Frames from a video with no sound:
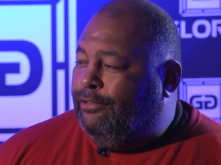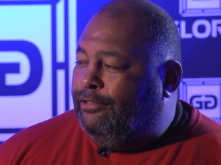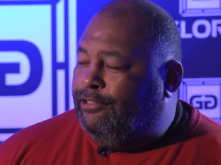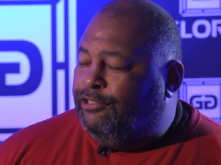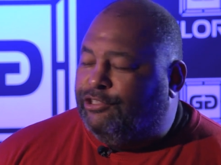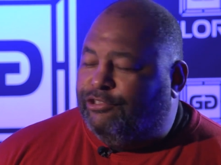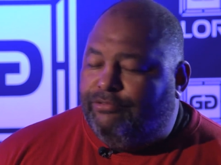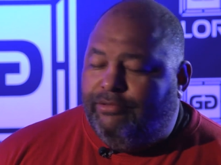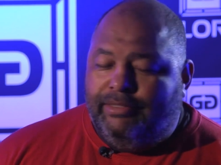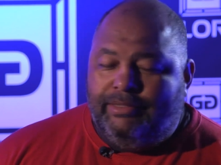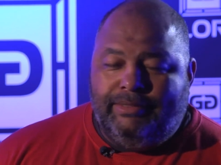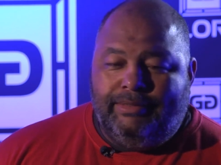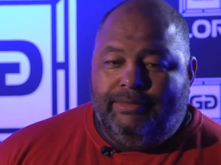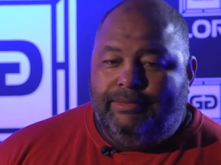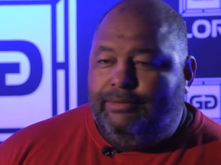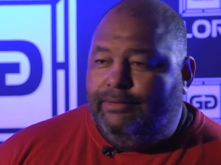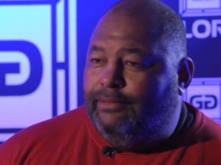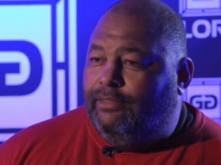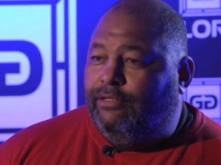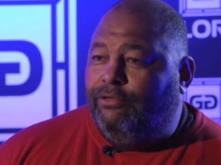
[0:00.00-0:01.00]
or a
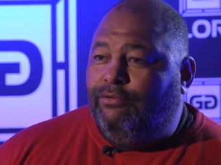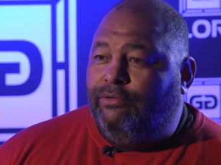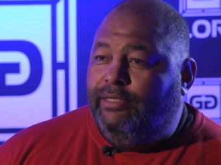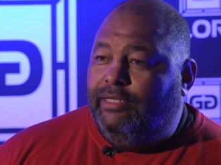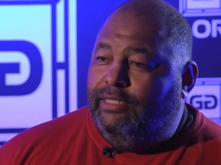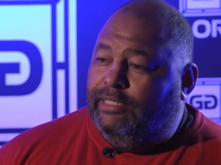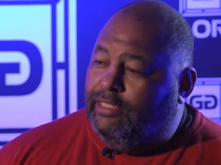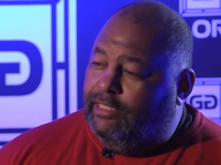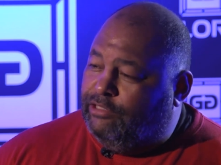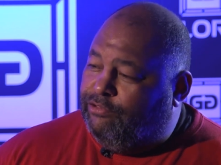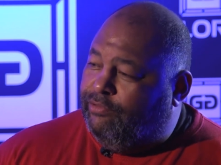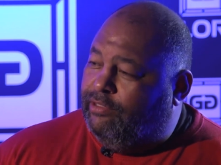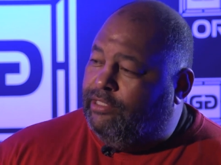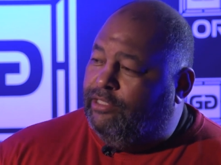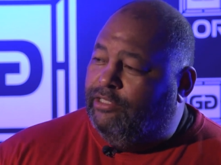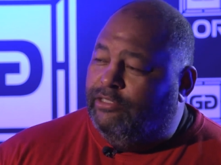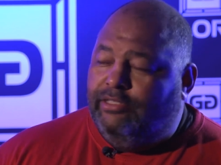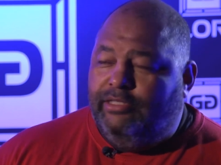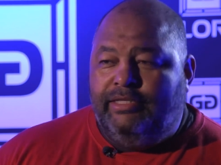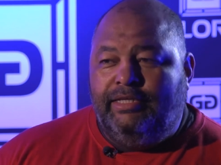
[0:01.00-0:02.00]
squat, you know, he does one
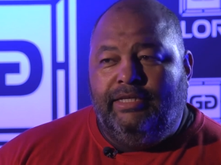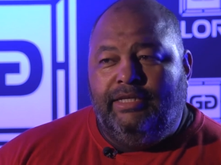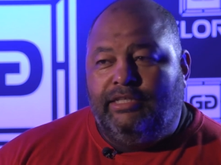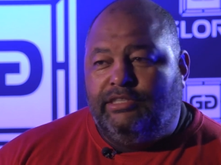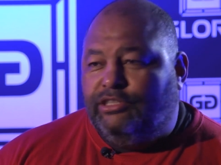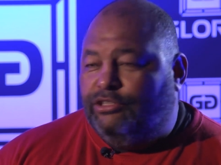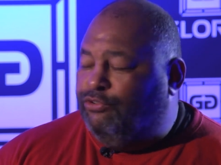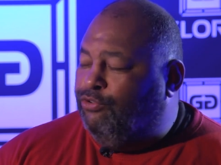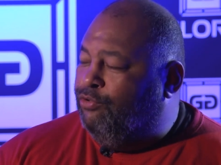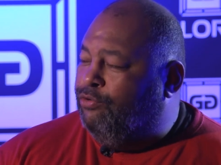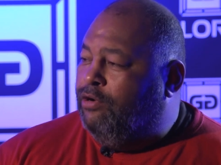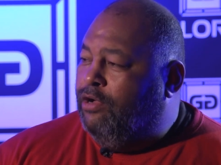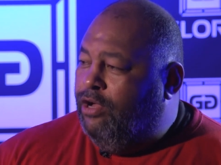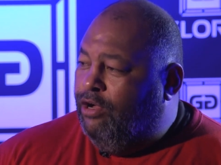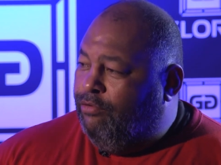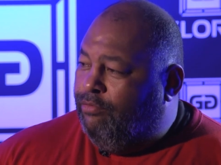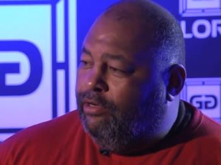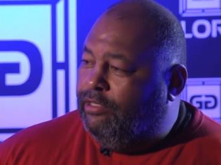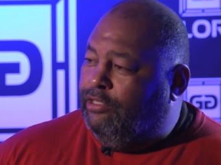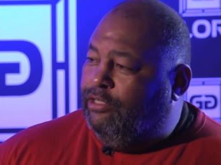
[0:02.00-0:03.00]
hundred. He doesn't do
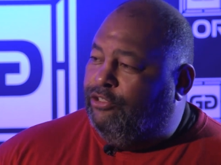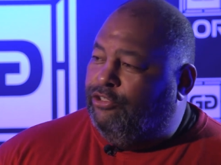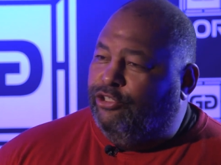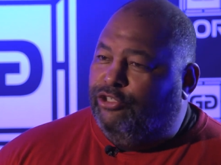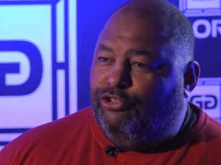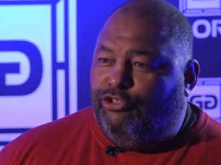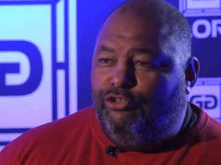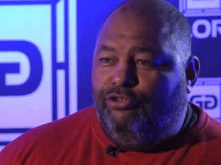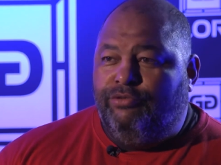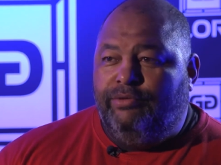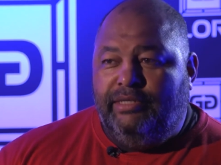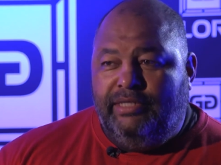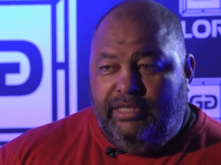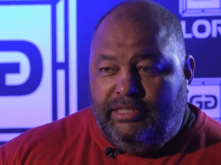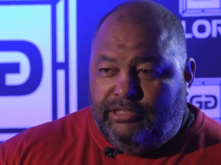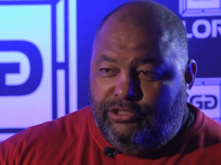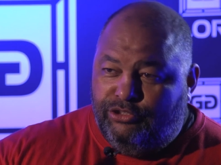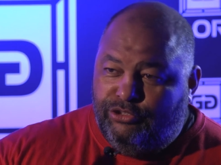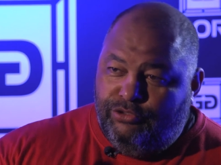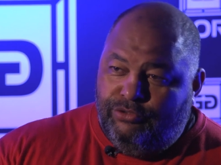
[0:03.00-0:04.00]
one hundred two, he
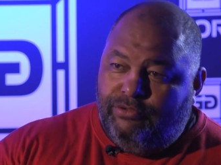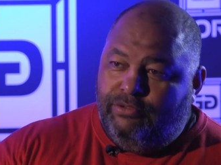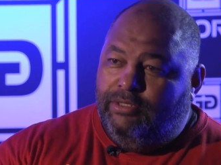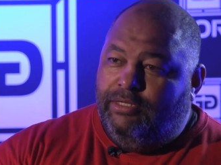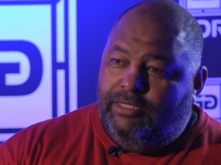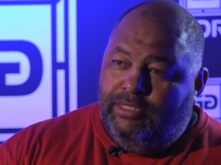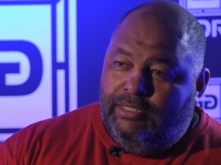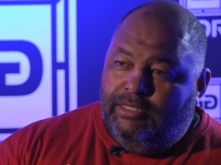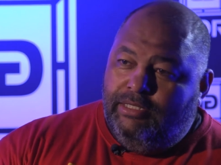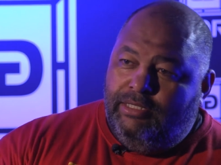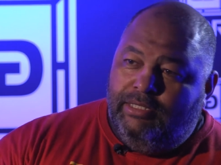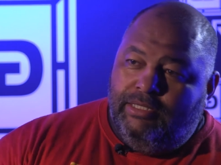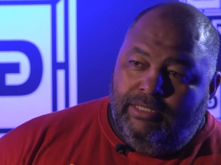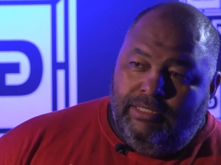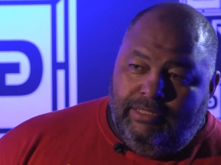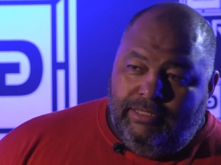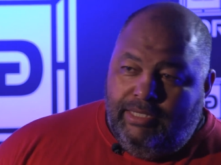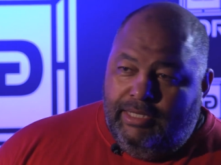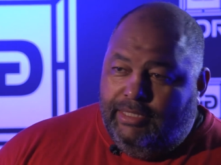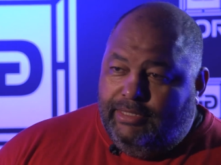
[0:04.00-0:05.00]
doesn't do
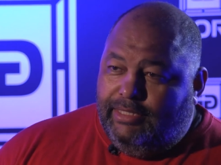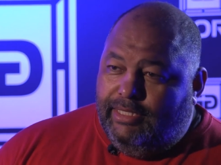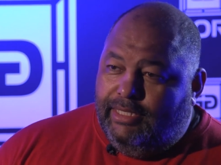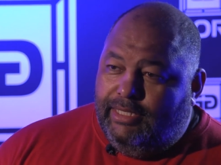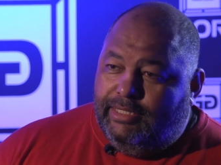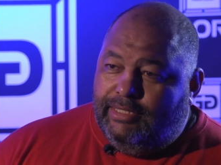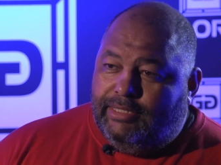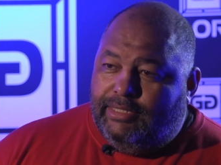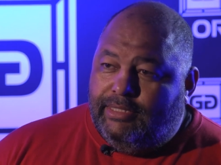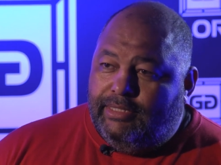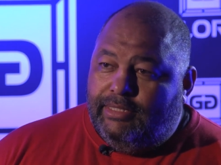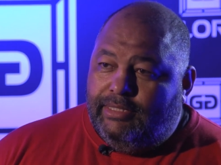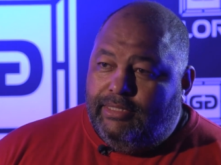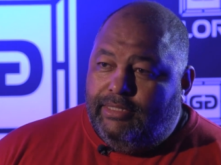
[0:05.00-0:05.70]
ninety-eight.